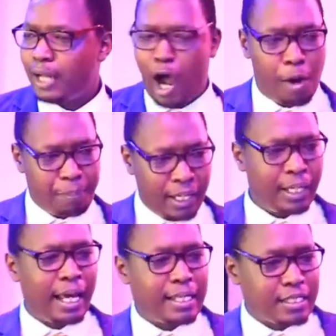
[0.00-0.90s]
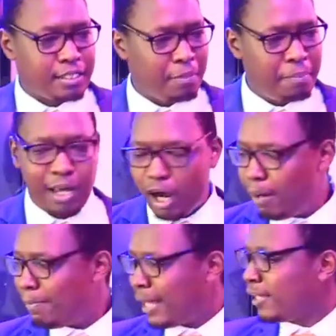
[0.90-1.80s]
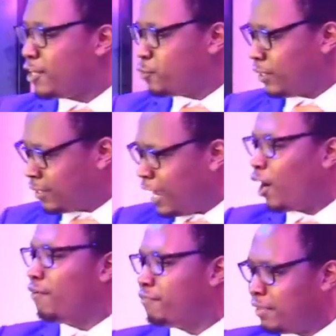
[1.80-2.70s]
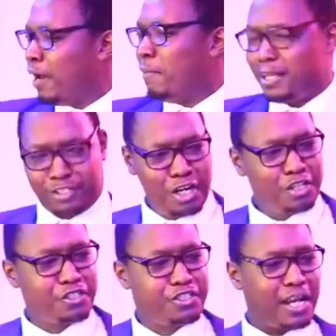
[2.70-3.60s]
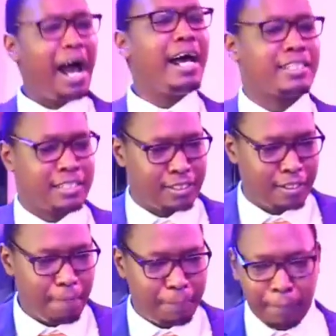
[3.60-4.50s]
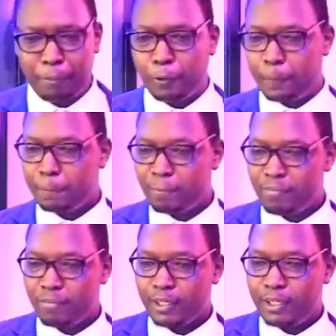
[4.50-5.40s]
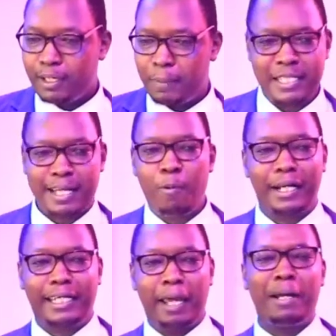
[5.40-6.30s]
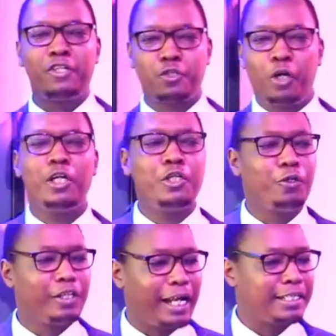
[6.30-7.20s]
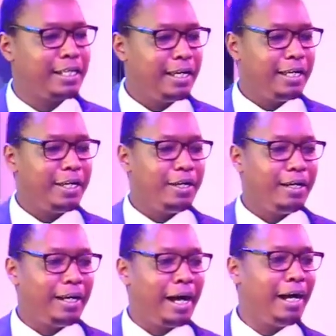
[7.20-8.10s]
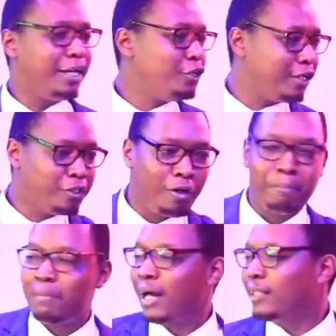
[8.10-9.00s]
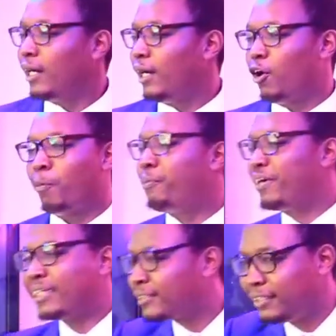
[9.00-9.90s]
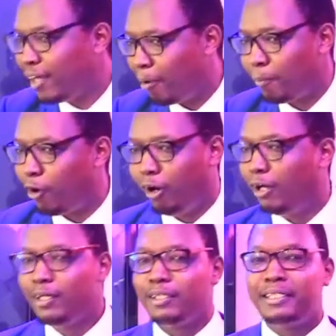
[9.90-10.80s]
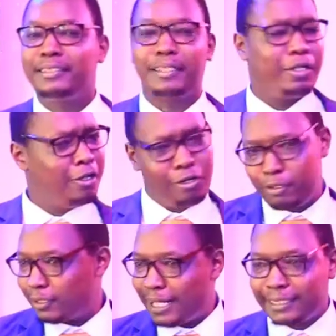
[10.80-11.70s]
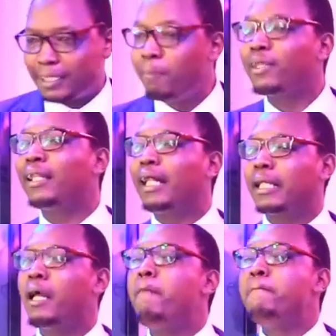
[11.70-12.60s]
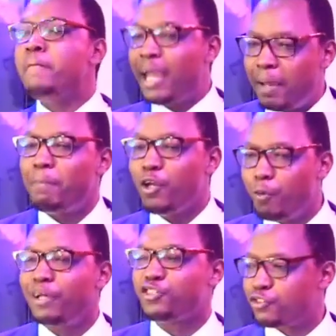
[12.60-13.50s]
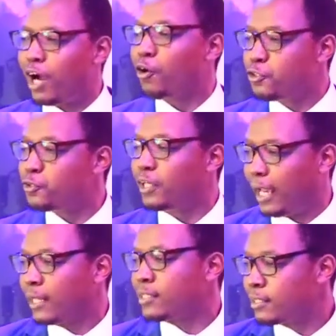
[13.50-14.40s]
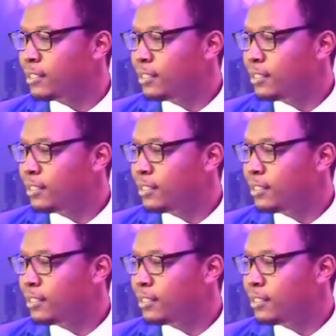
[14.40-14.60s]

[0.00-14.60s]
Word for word: our parents, maybe our mothers, we think of them as just people. When someone came and told you that uh, you, your mother oppressed them or did so, you know, that's something that maybe you may struggle to get.